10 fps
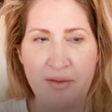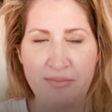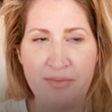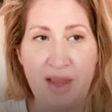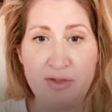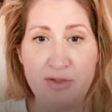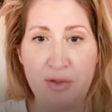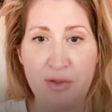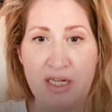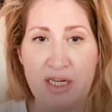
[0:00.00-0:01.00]
Yeah,
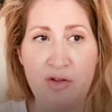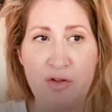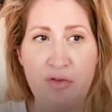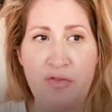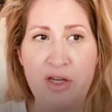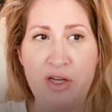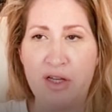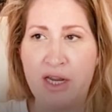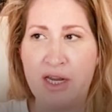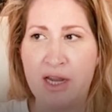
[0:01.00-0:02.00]
absolutely. You feel
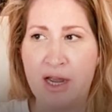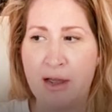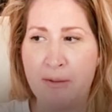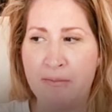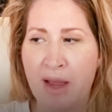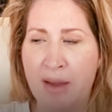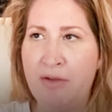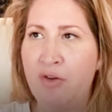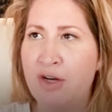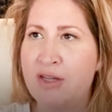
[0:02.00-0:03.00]
like I
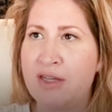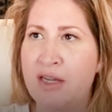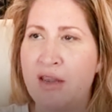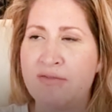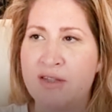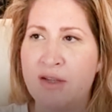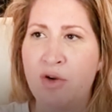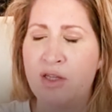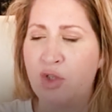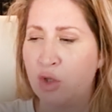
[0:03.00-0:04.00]
mean, for instance, like if
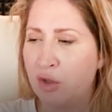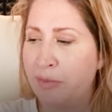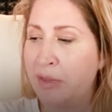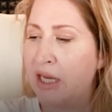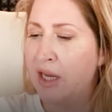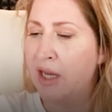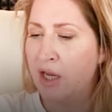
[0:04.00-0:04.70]
someone told me,